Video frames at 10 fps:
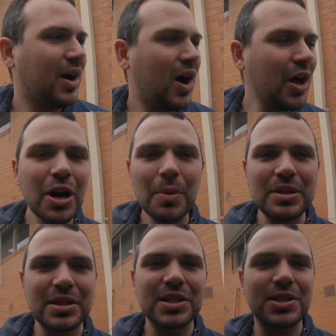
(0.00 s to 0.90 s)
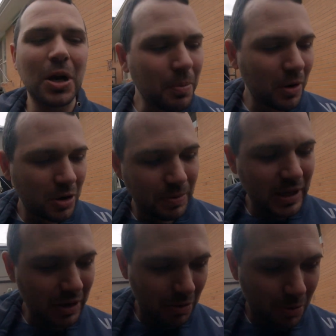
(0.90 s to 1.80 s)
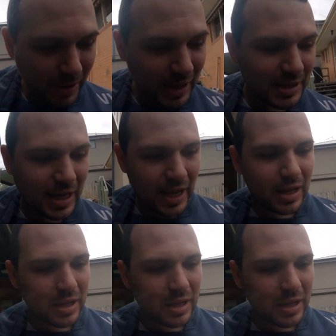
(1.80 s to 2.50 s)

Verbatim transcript: I don't know when to stop. I could be here all bloody day.